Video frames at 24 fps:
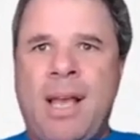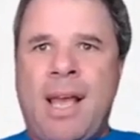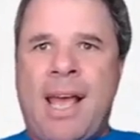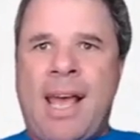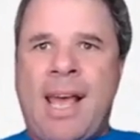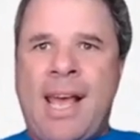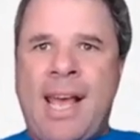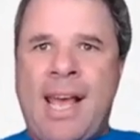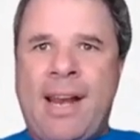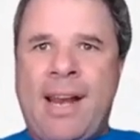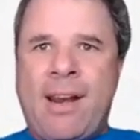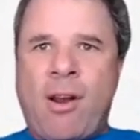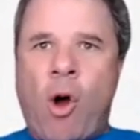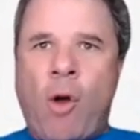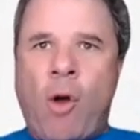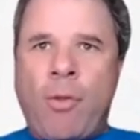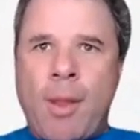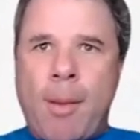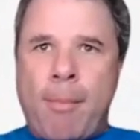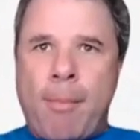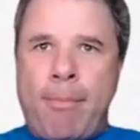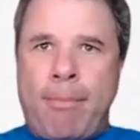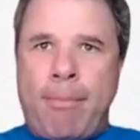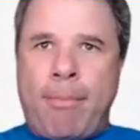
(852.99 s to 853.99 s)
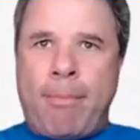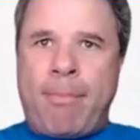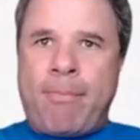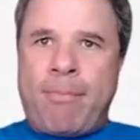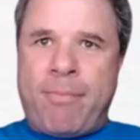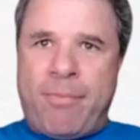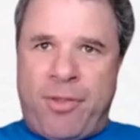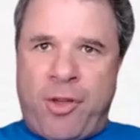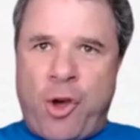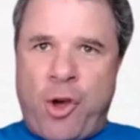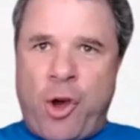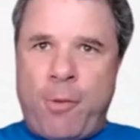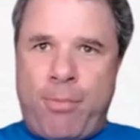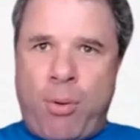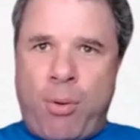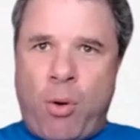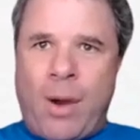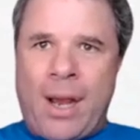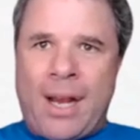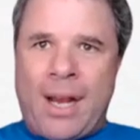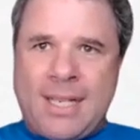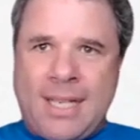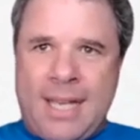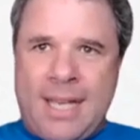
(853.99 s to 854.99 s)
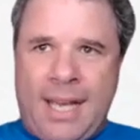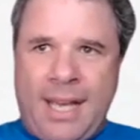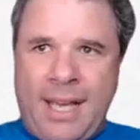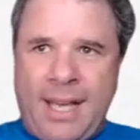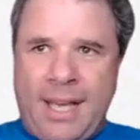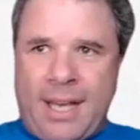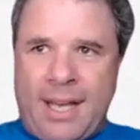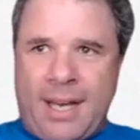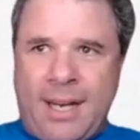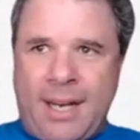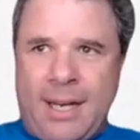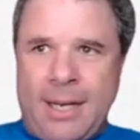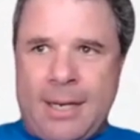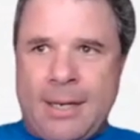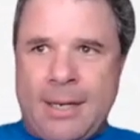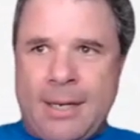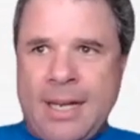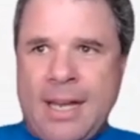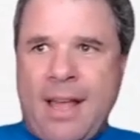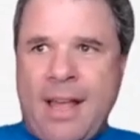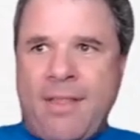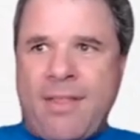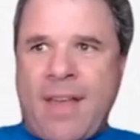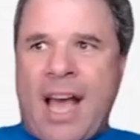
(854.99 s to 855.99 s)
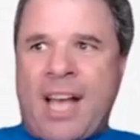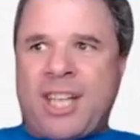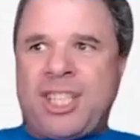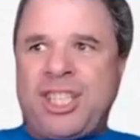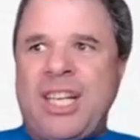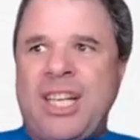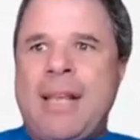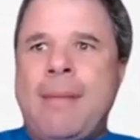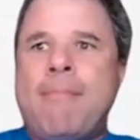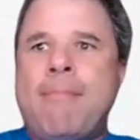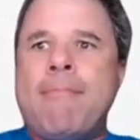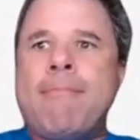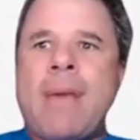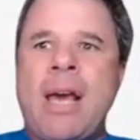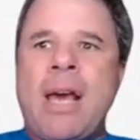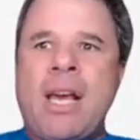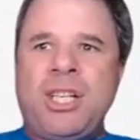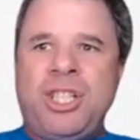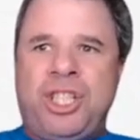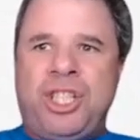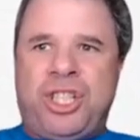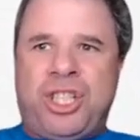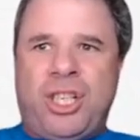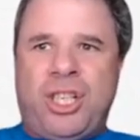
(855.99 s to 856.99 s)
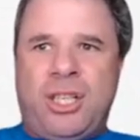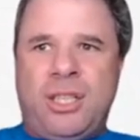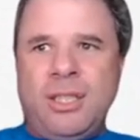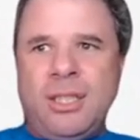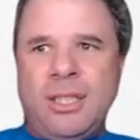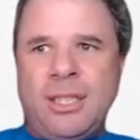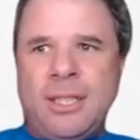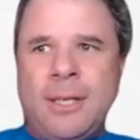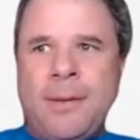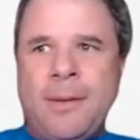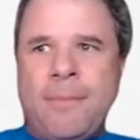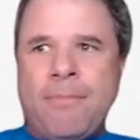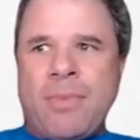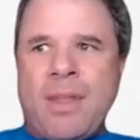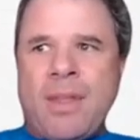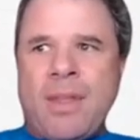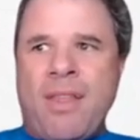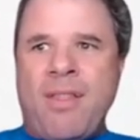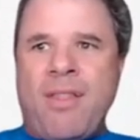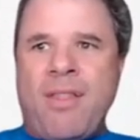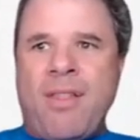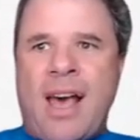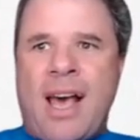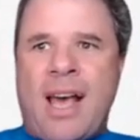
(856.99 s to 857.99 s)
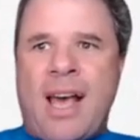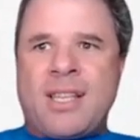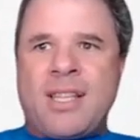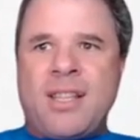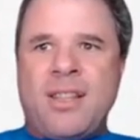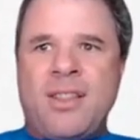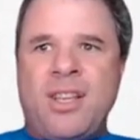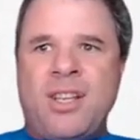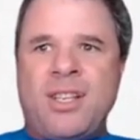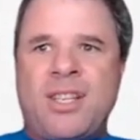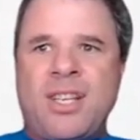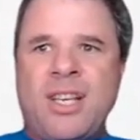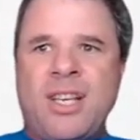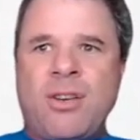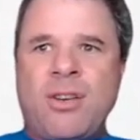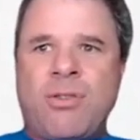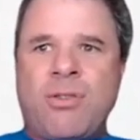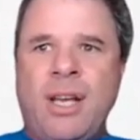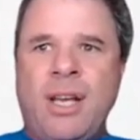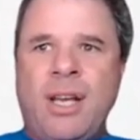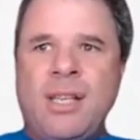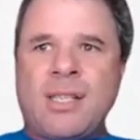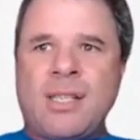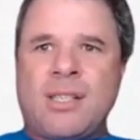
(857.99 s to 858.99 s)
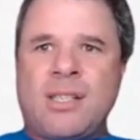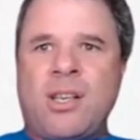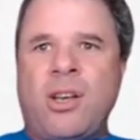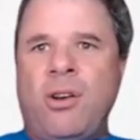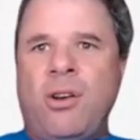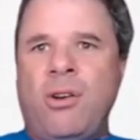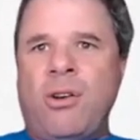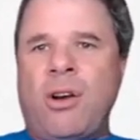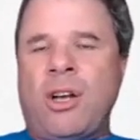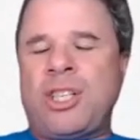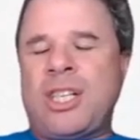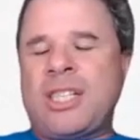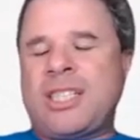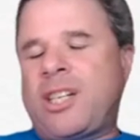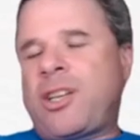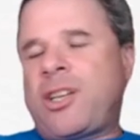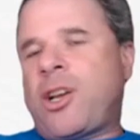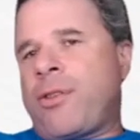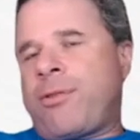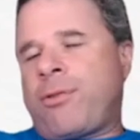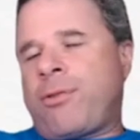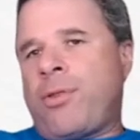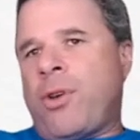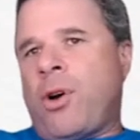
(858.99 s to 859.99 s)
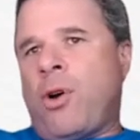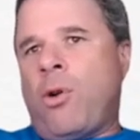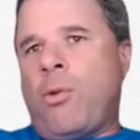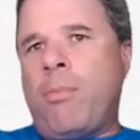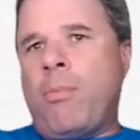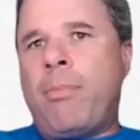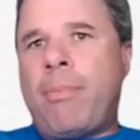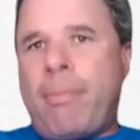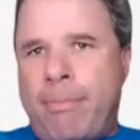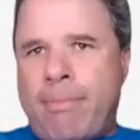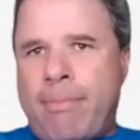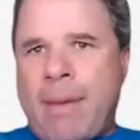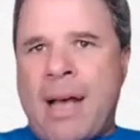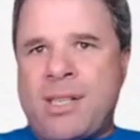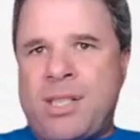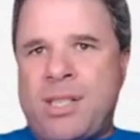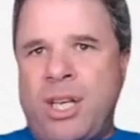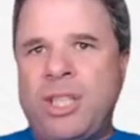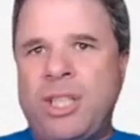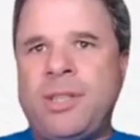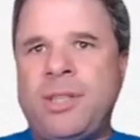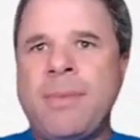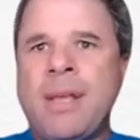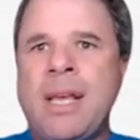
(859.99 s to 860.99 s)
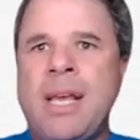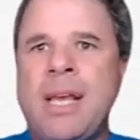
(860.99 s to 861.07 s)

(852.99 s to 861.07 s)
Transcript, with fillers: And on the third point here, they actually mention that the decrease, so I'll just go through the whole passage.